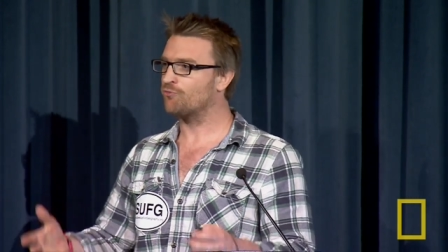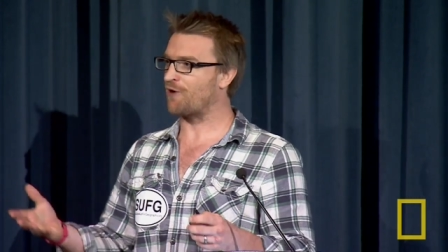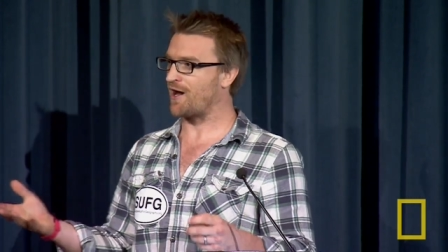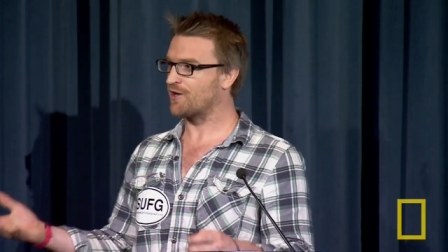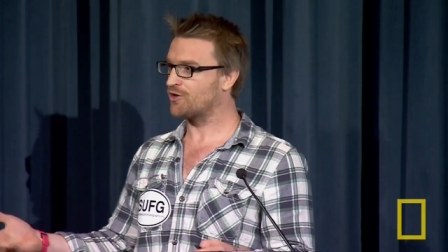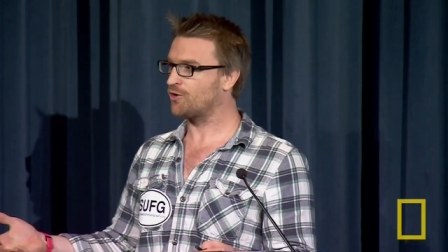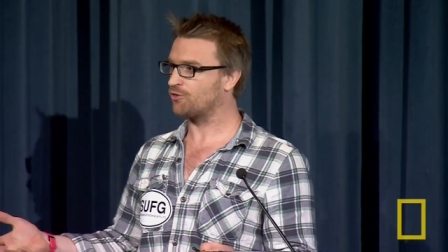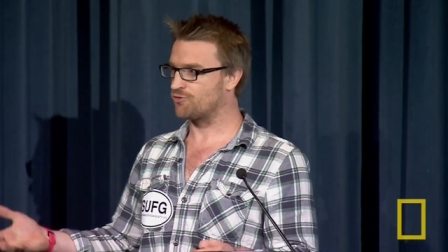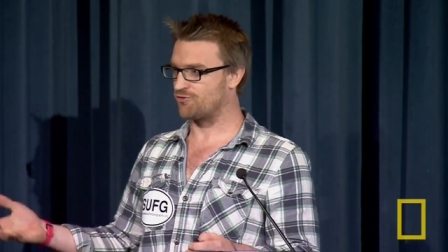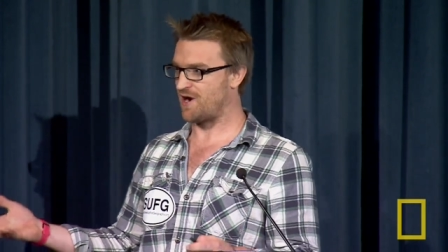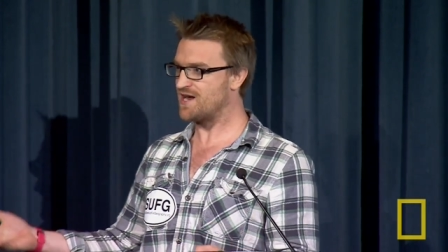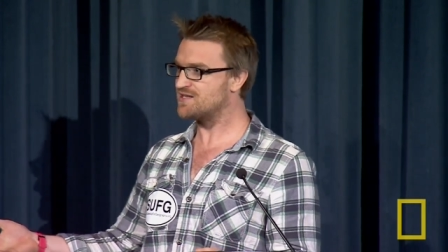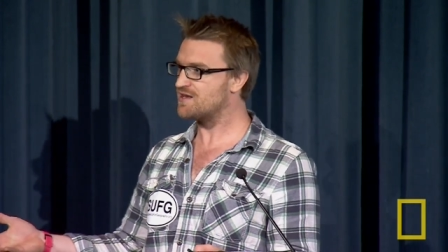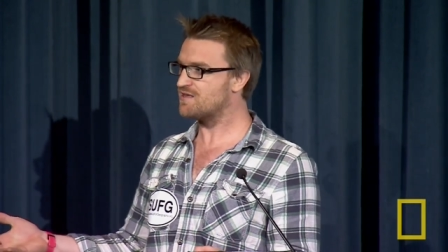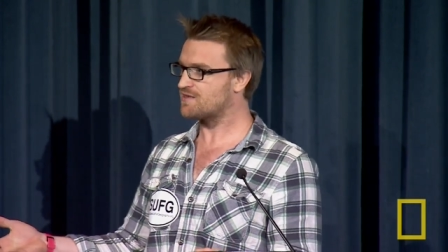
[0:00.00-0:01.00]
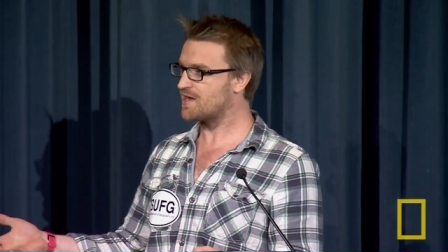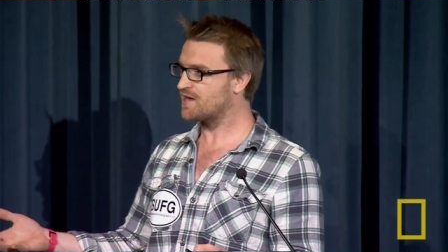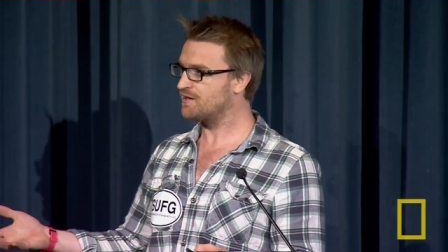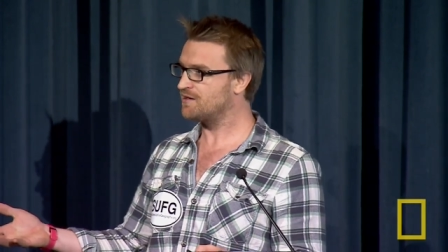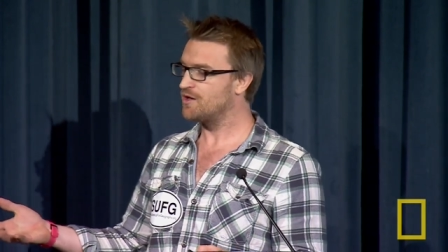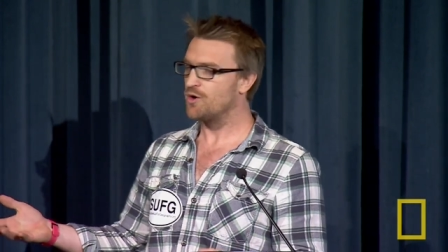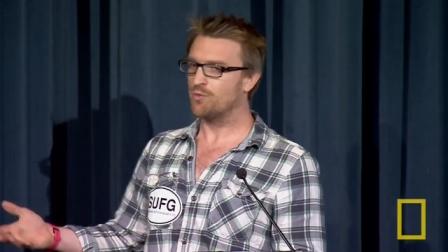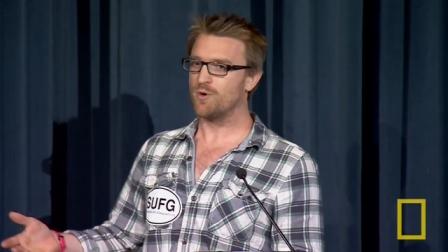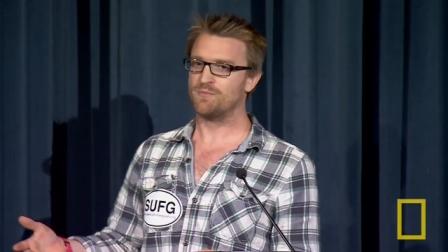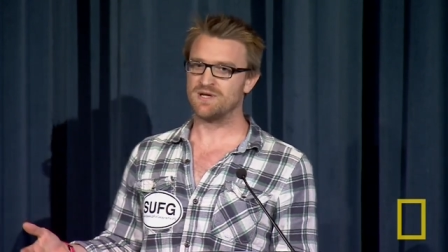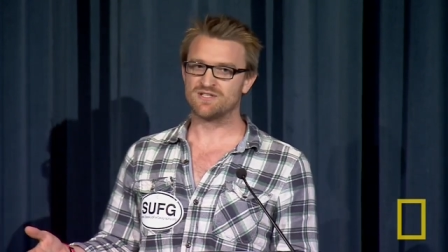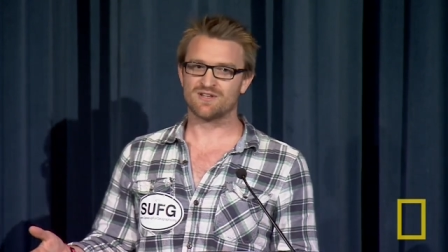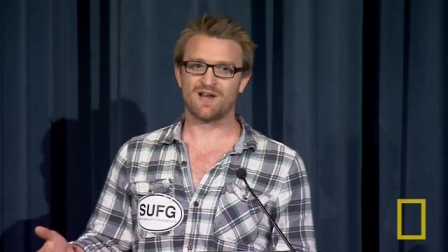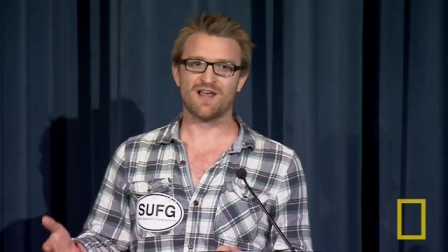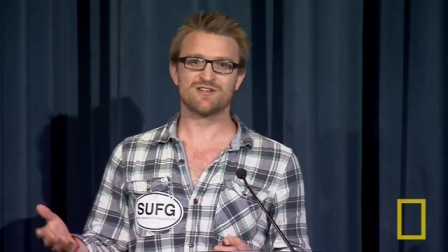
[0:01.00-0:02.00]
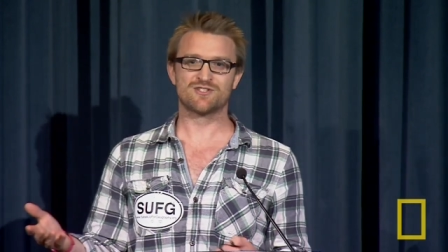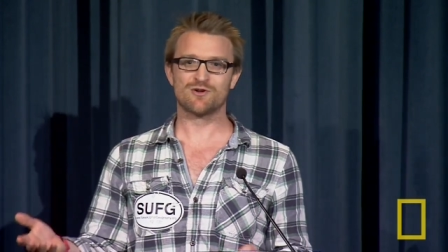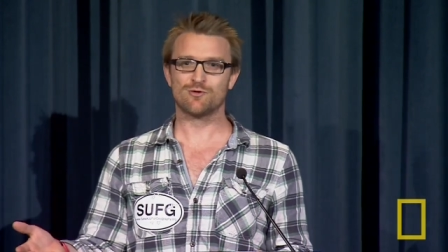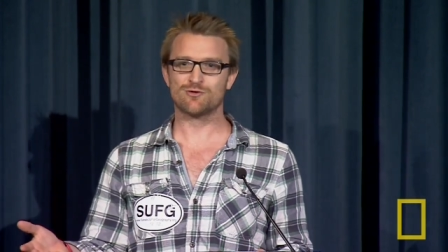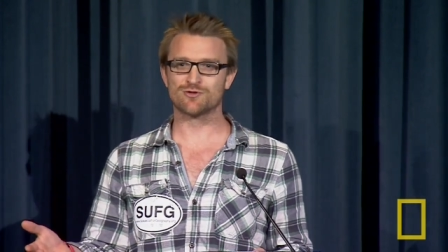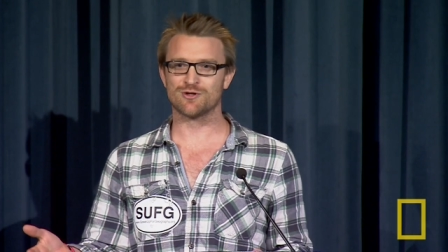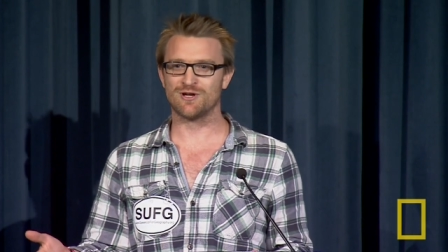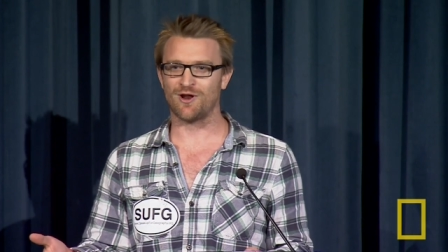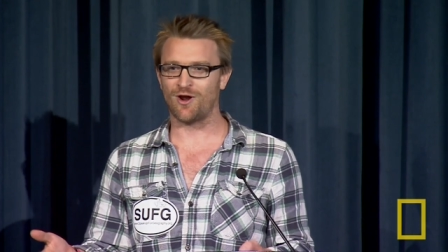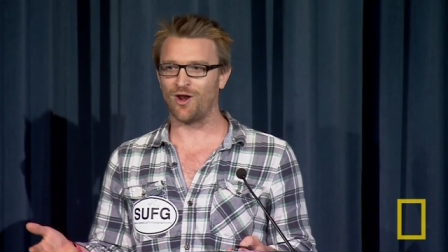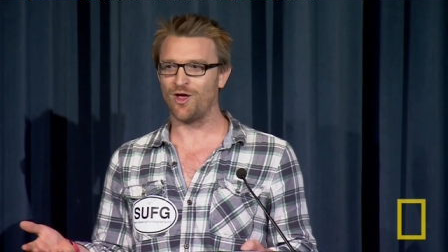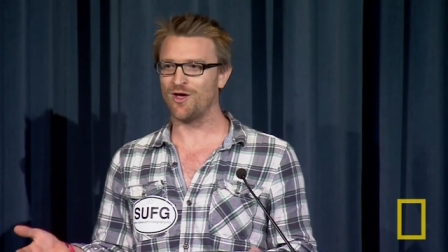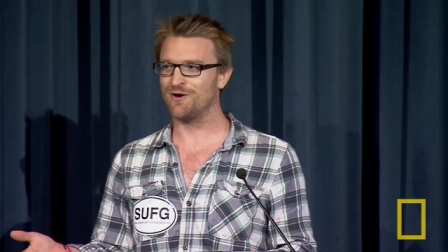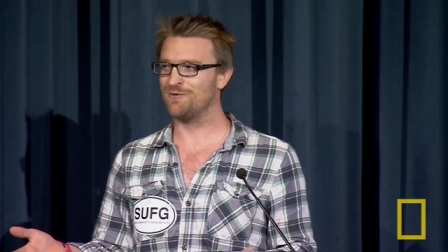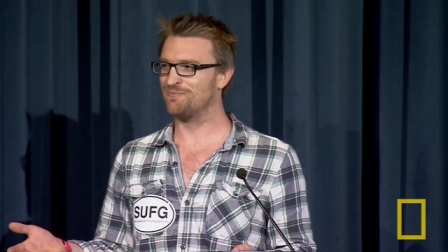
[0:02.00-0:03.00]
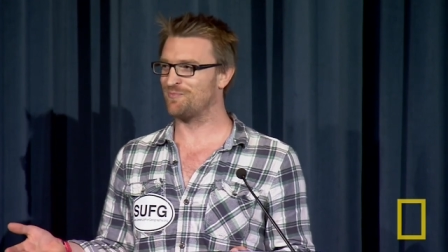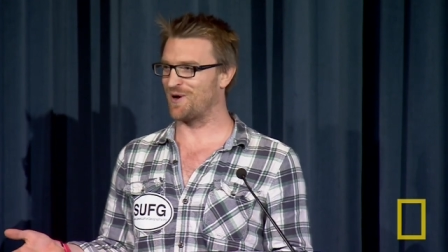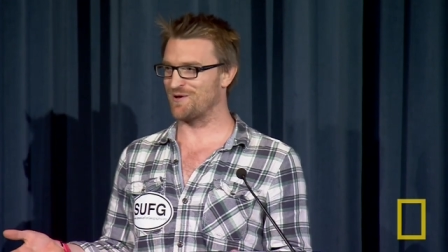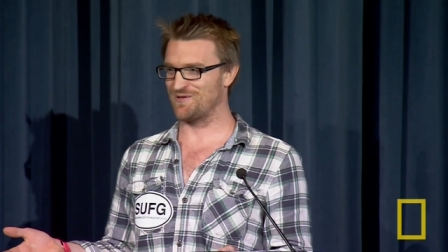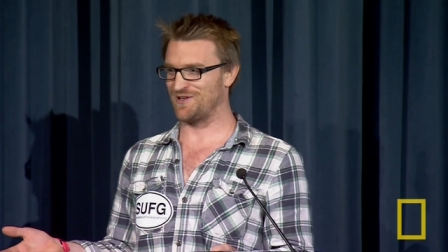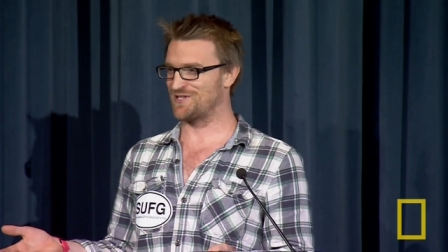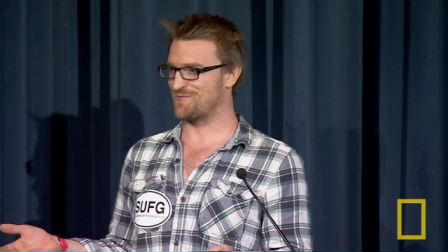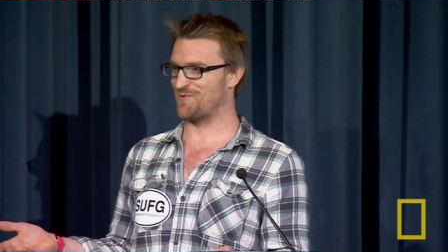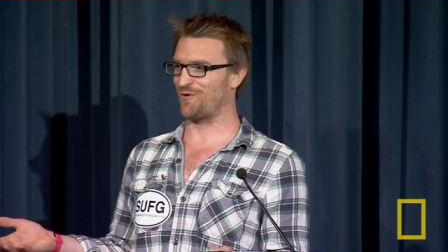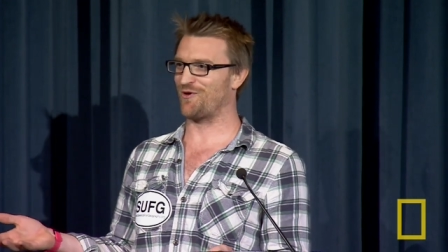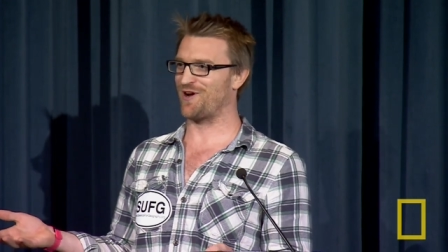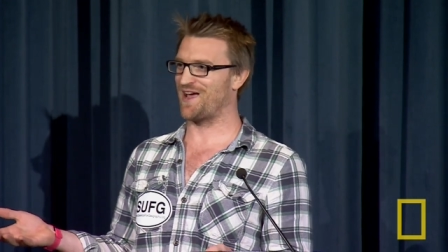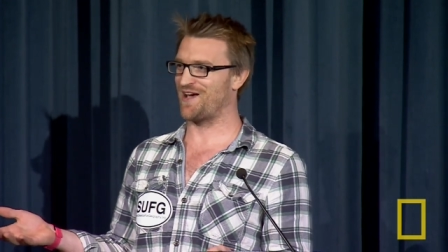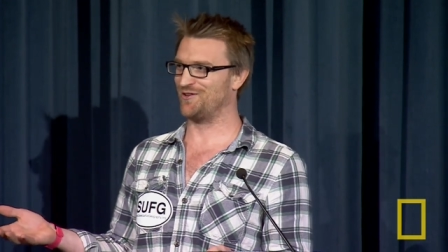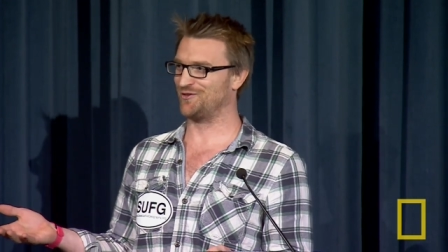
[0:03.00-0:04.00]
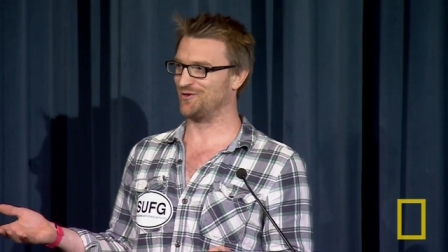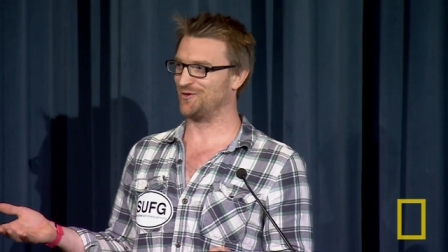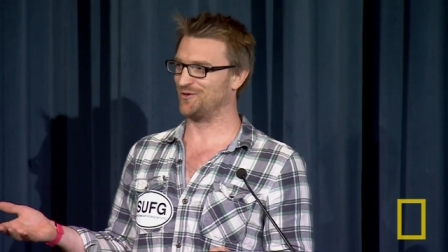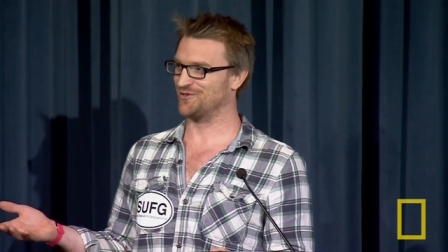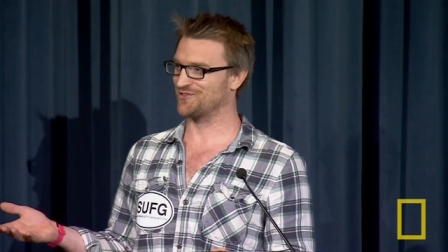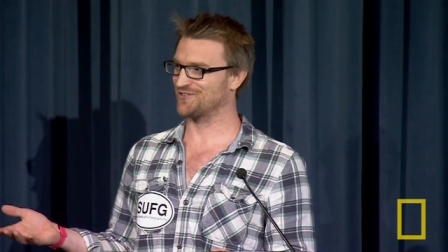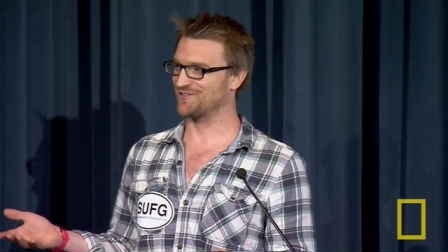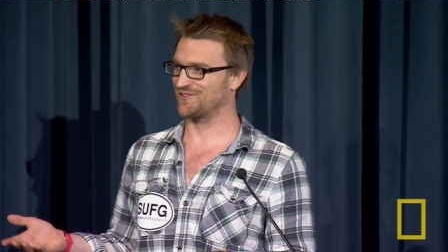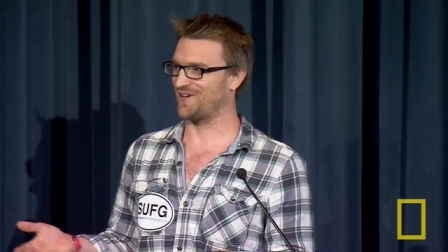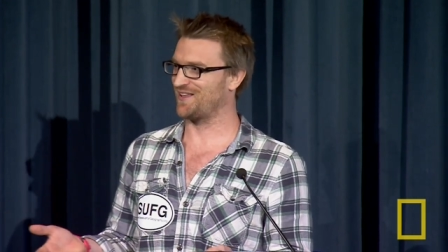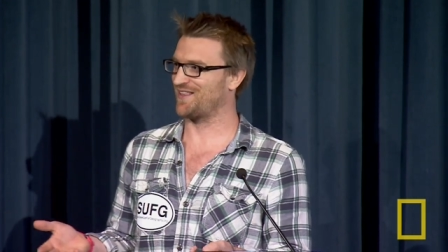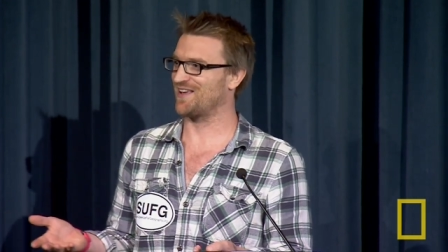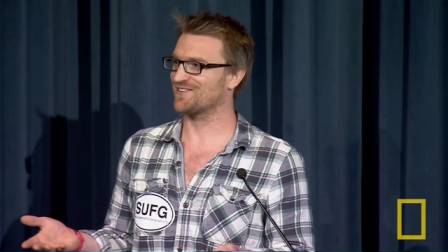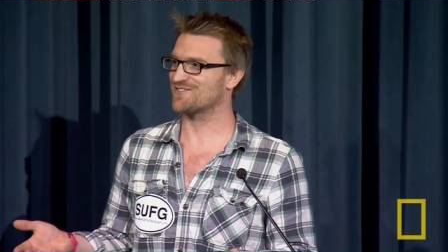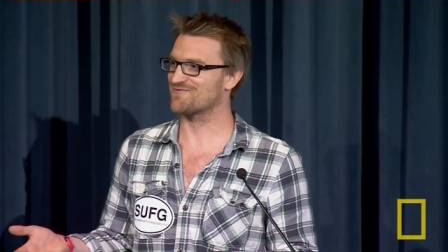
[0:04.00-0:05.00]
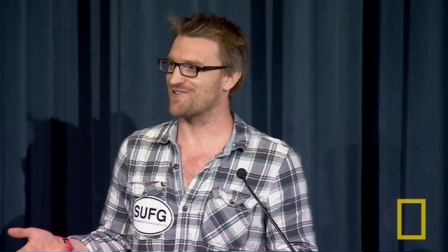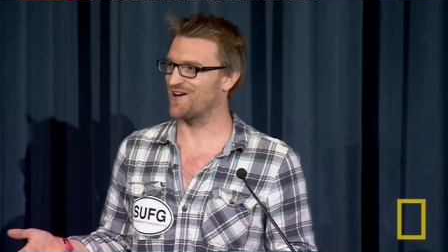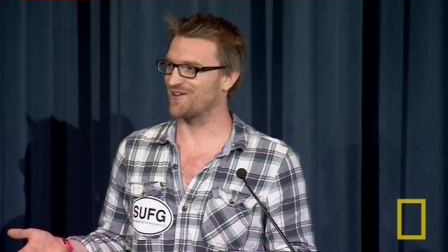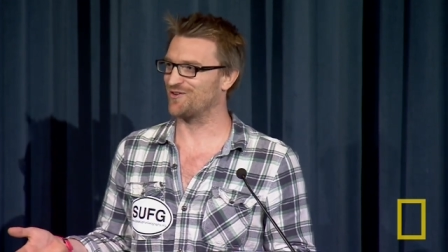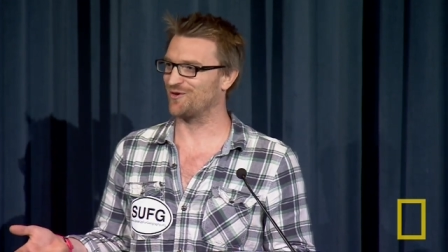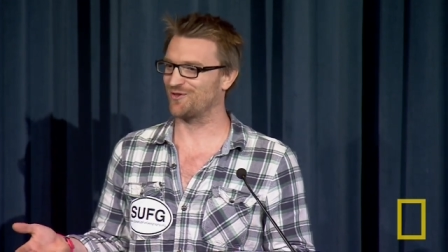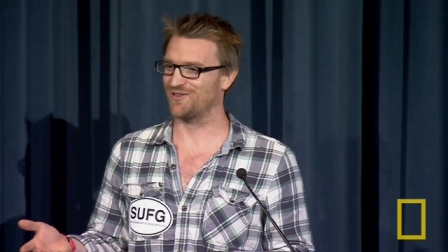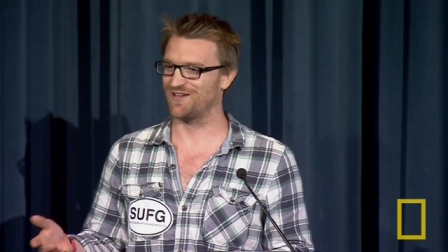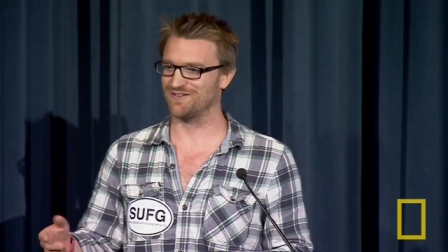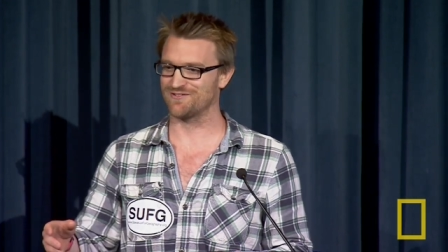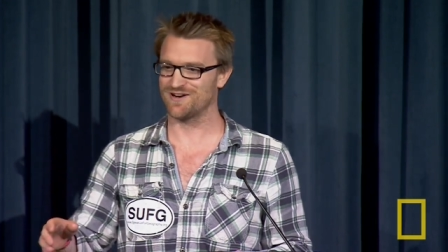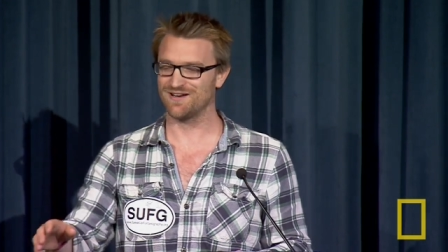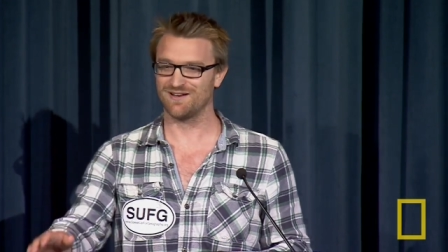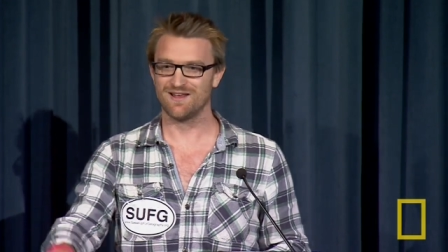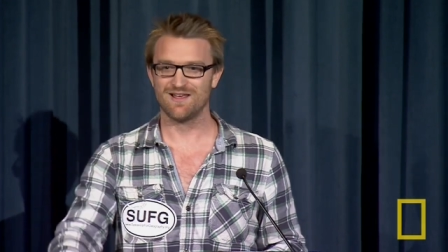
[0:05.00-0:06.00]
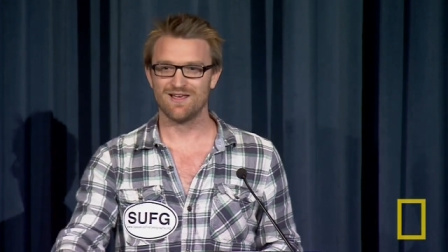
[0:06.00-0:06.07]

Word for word: radical, crazy thing would be to let children learn by exploring outdoors. Like, that's the radical thing, right?